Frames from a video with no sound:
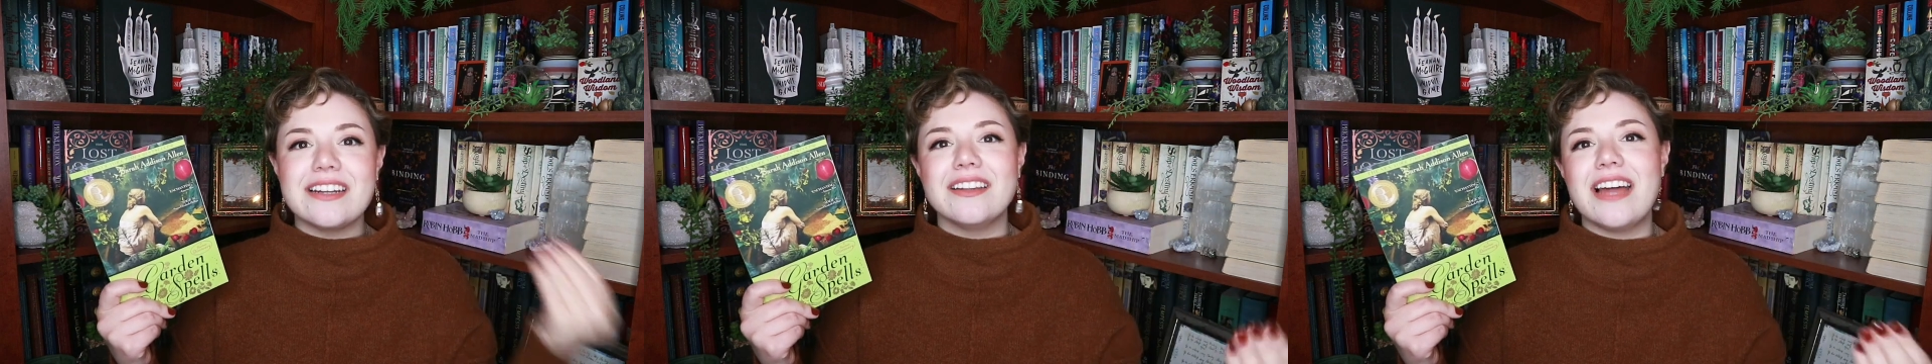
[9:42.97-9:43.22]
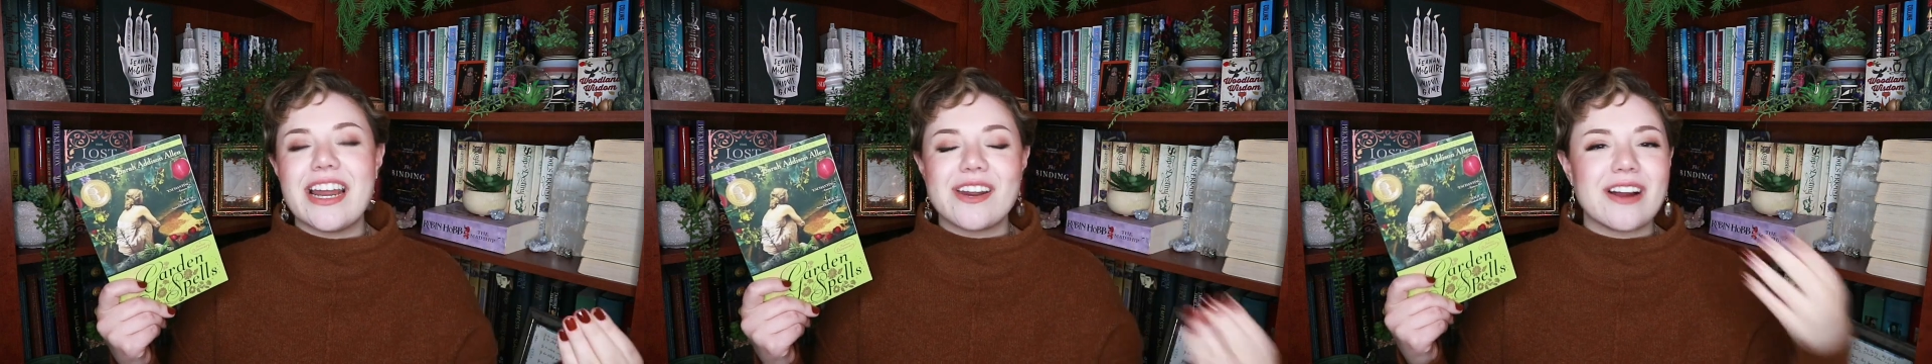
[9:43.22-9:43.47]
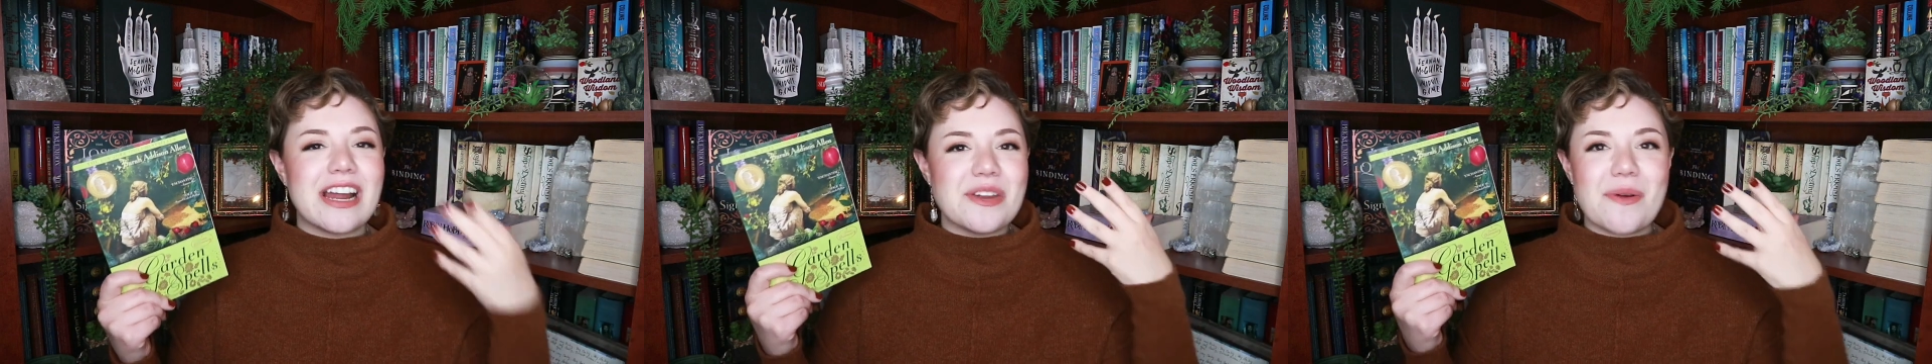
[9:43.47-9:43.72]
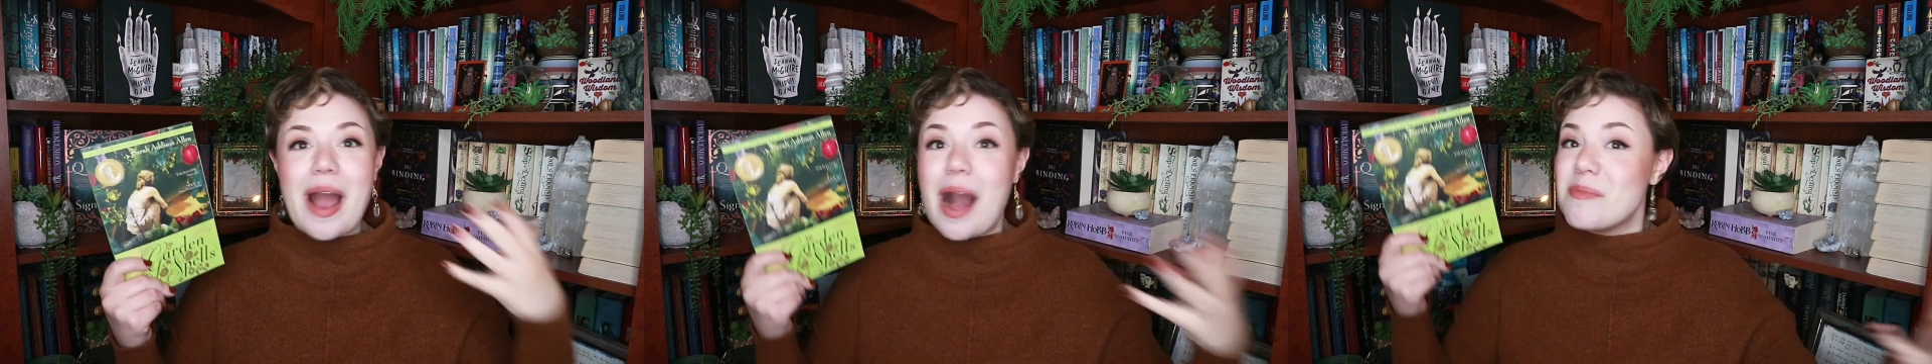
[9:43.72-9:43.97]
a lighter and
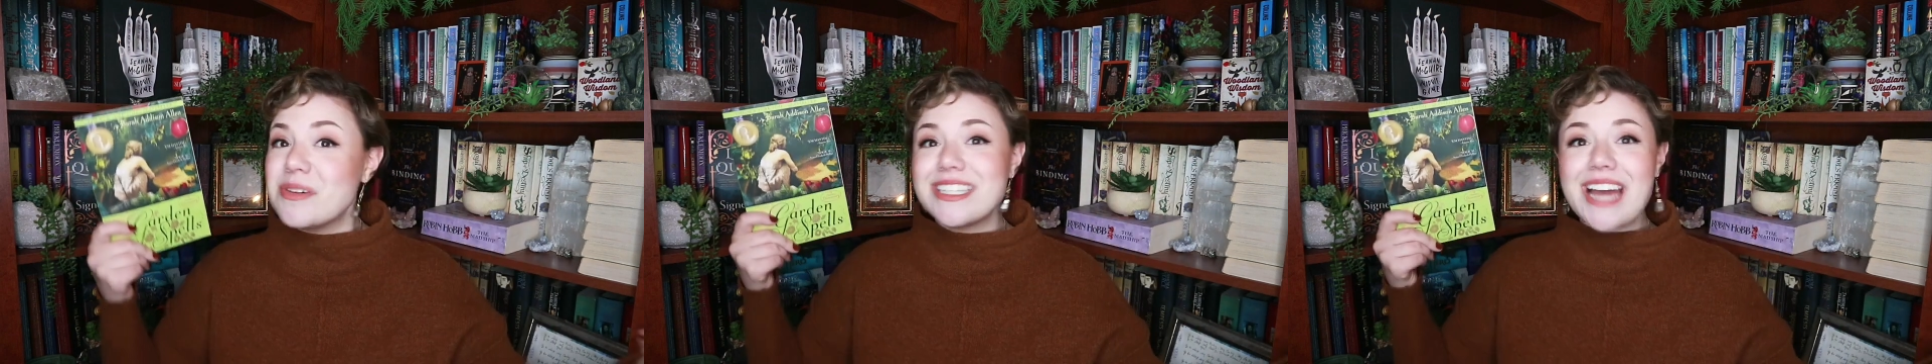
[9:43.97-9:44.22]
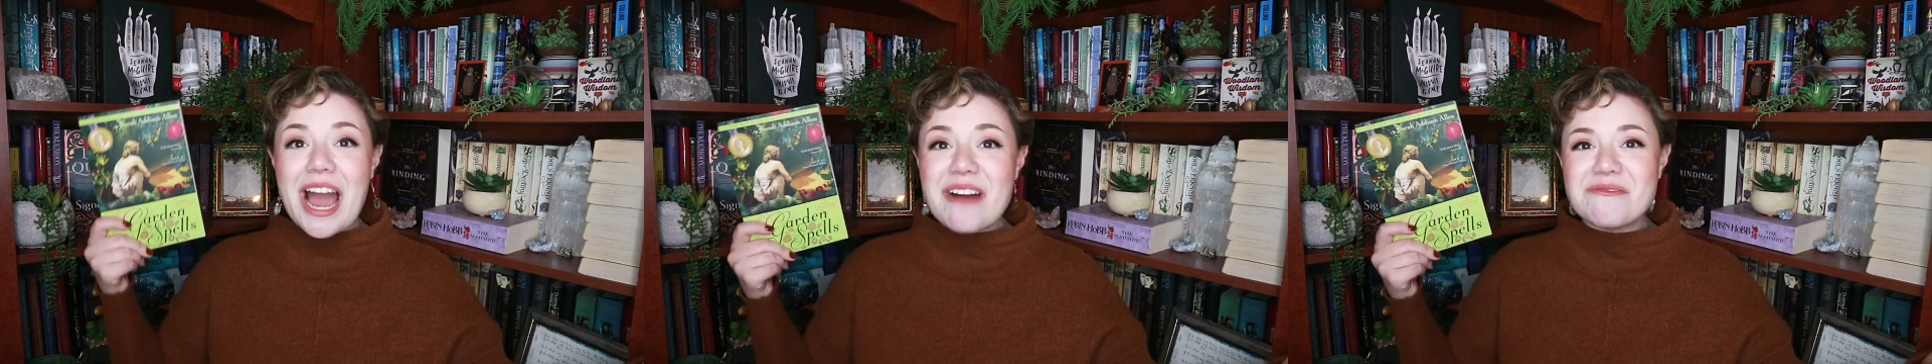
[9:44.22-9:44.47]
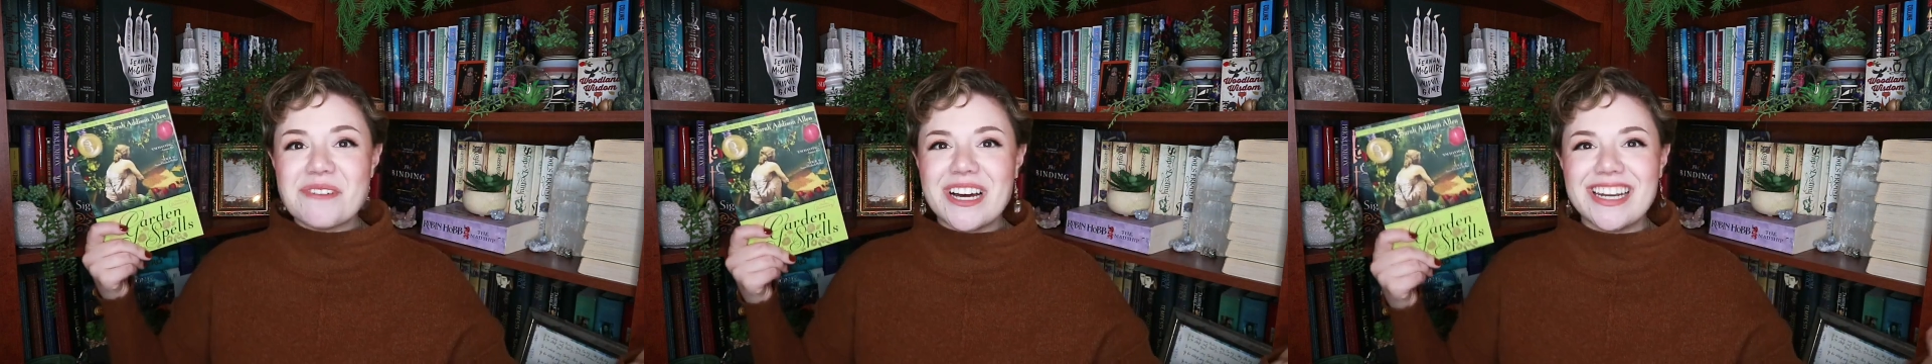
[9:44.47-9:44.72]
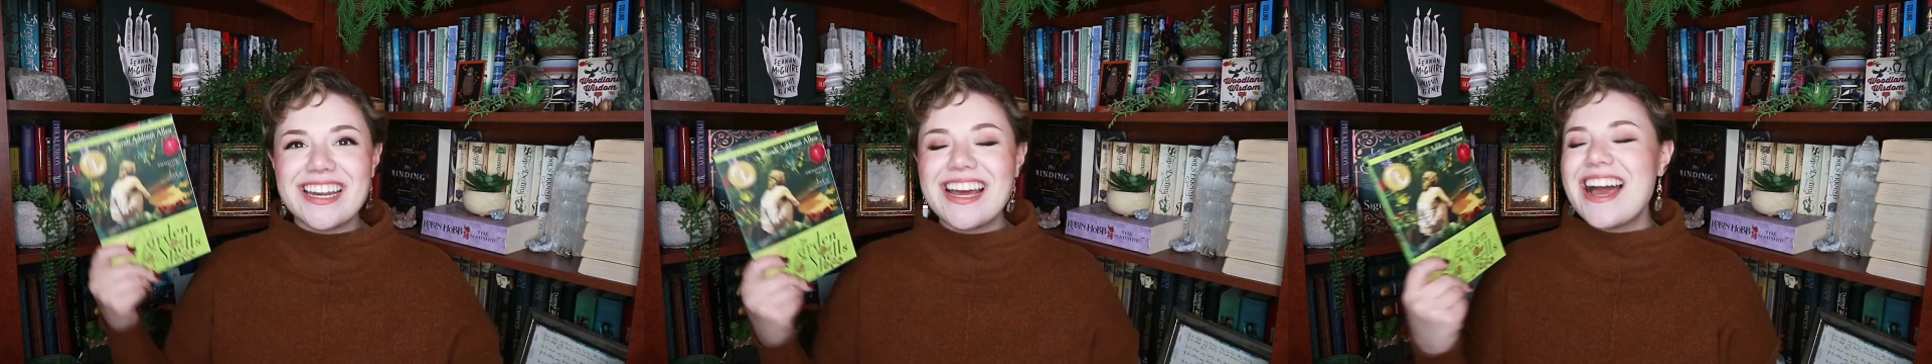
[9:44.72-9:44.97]
you happen to have
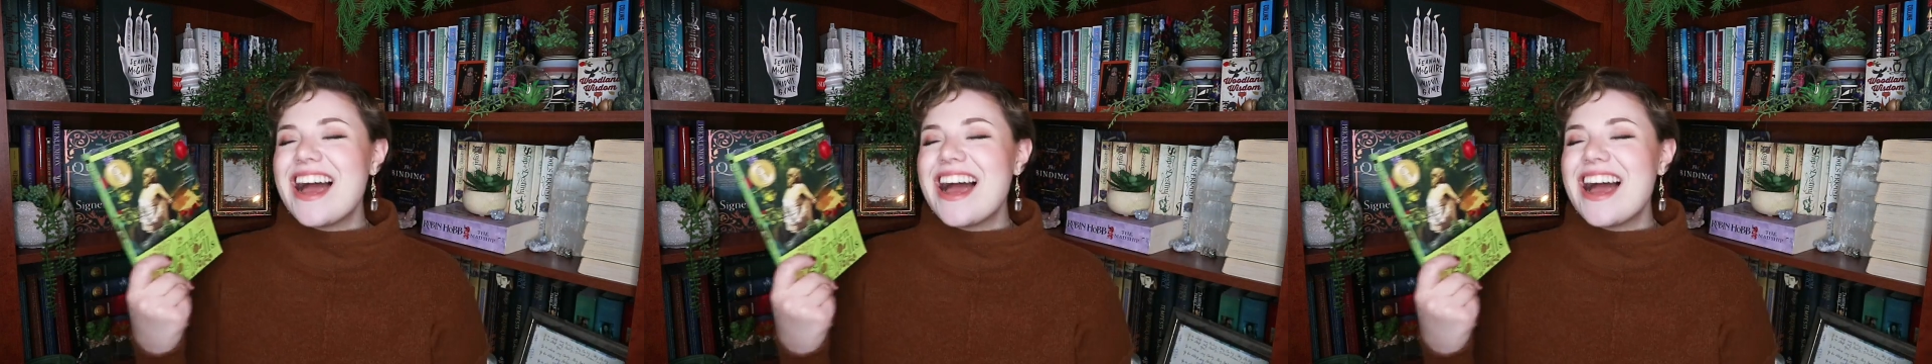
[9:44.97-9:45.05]
one.